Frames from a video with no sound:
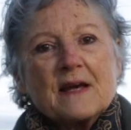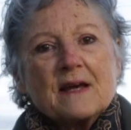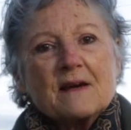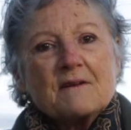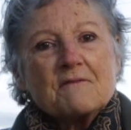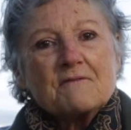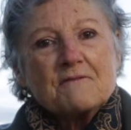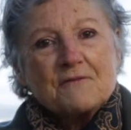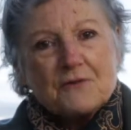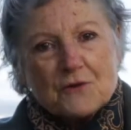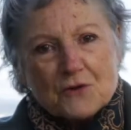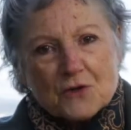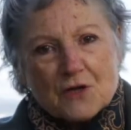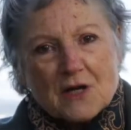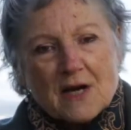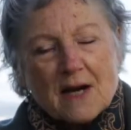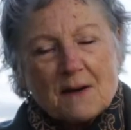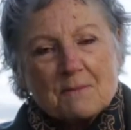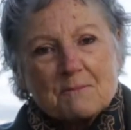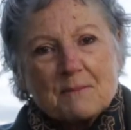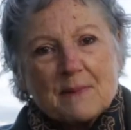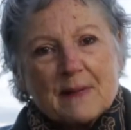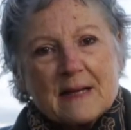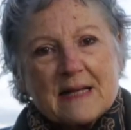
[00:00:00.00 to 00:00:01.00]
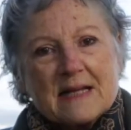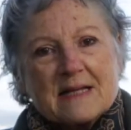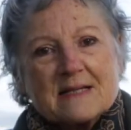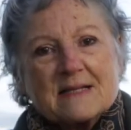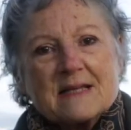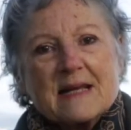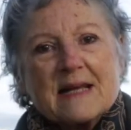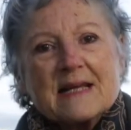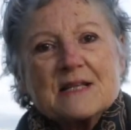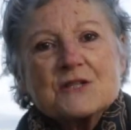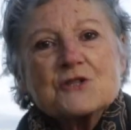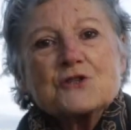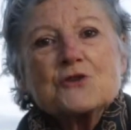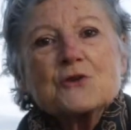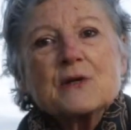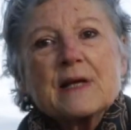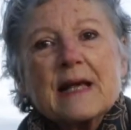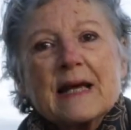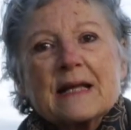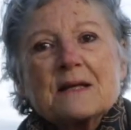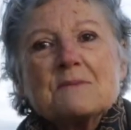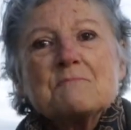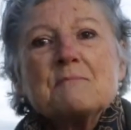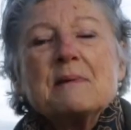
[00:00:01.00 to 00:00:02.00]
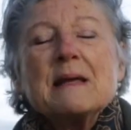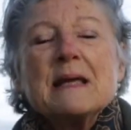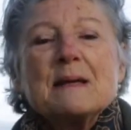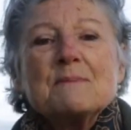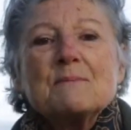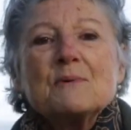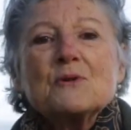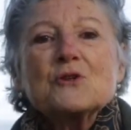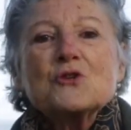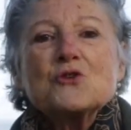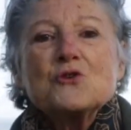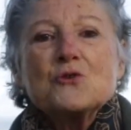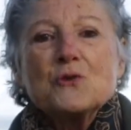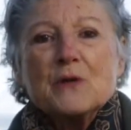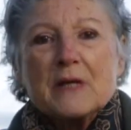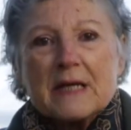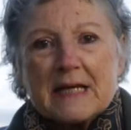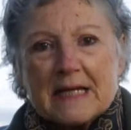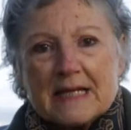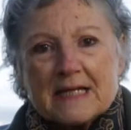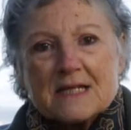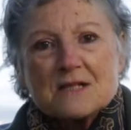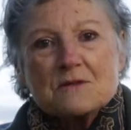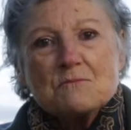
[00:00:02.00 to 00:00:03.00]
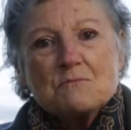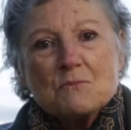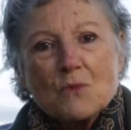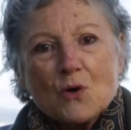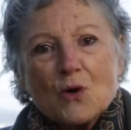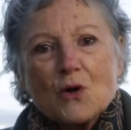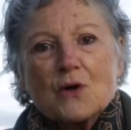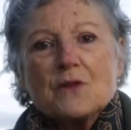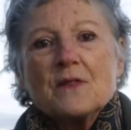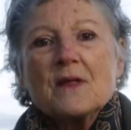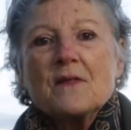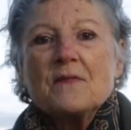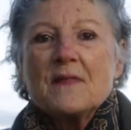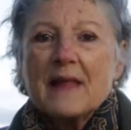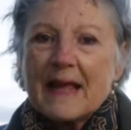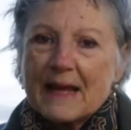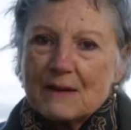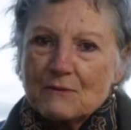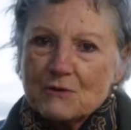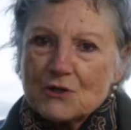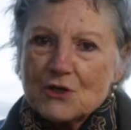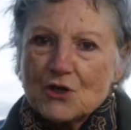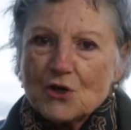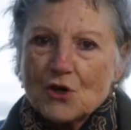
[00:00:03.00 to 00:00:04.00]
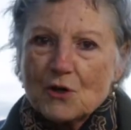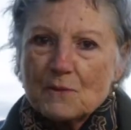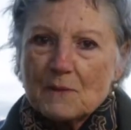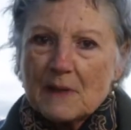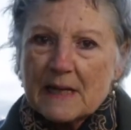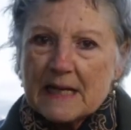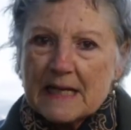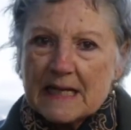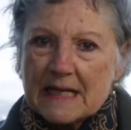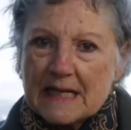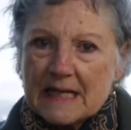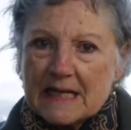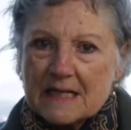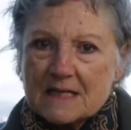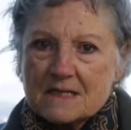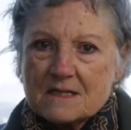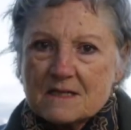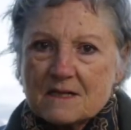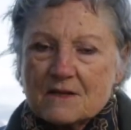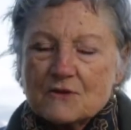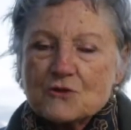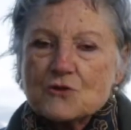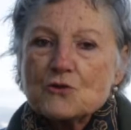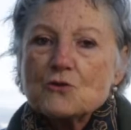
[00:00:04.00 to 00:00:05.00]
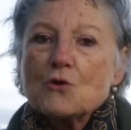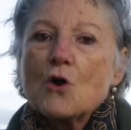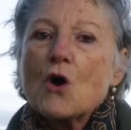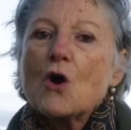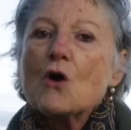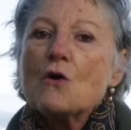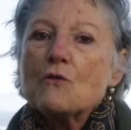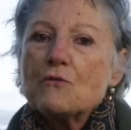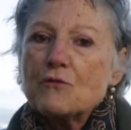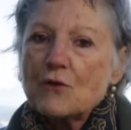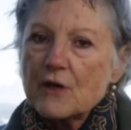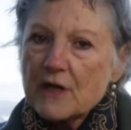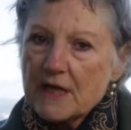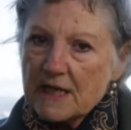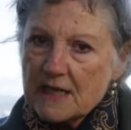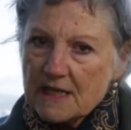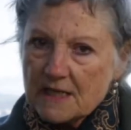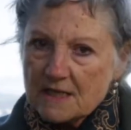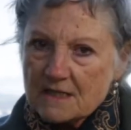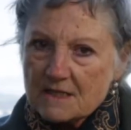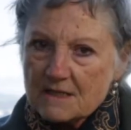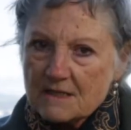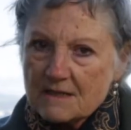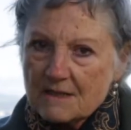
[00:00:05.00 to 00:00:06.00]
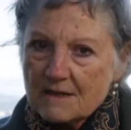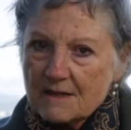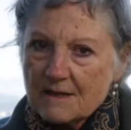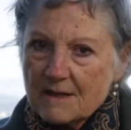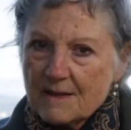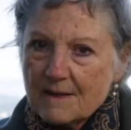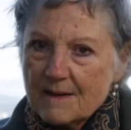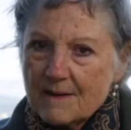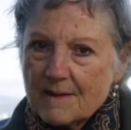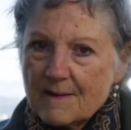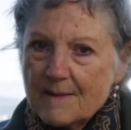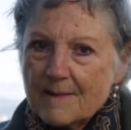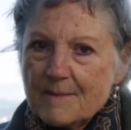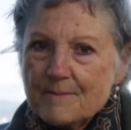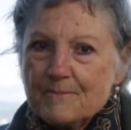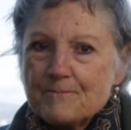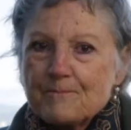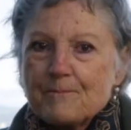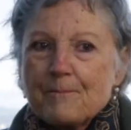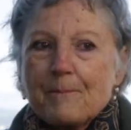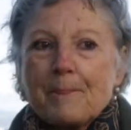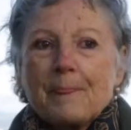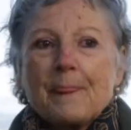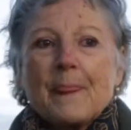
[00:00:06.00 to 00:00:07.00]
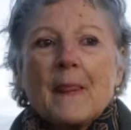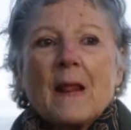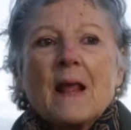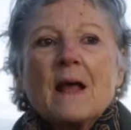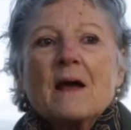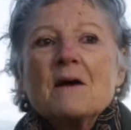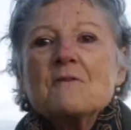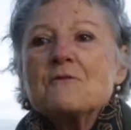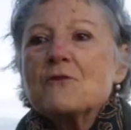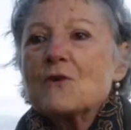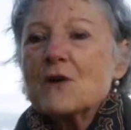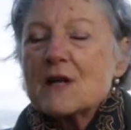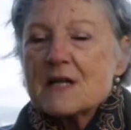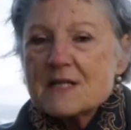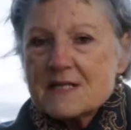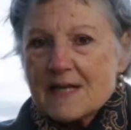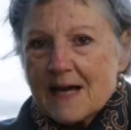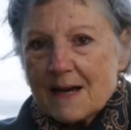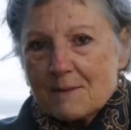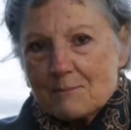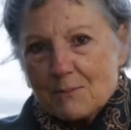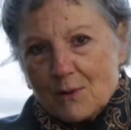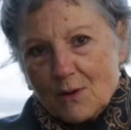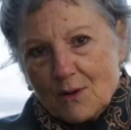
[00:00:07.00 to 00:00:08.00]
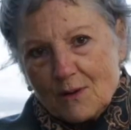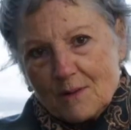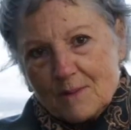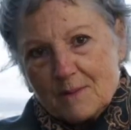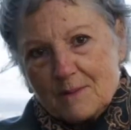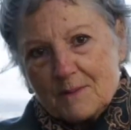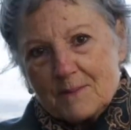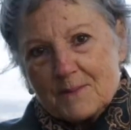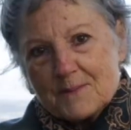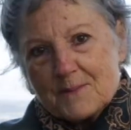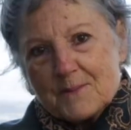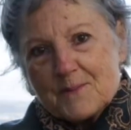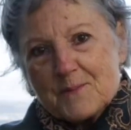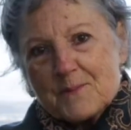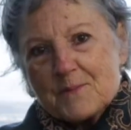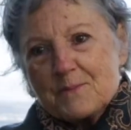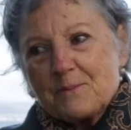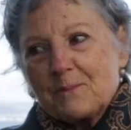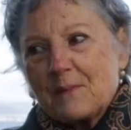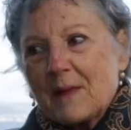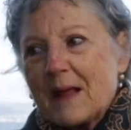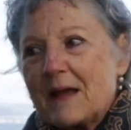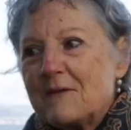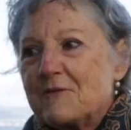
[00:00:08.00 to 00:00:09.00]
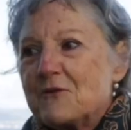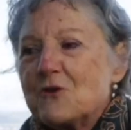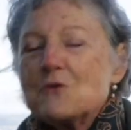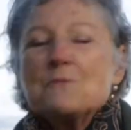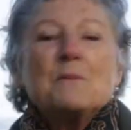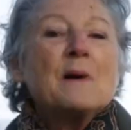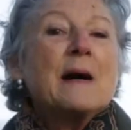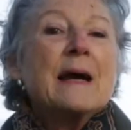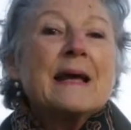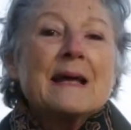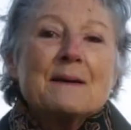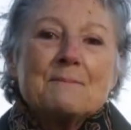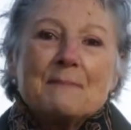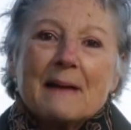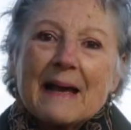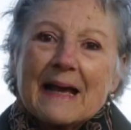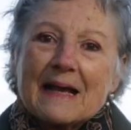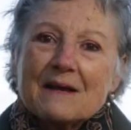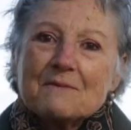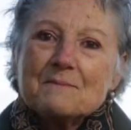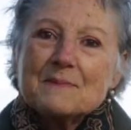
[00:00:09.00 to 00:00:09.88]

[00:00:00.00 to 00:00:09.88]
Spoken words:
food companies is to get people to eat more than they would normally eat, to overeat. For example, if you buy a bag of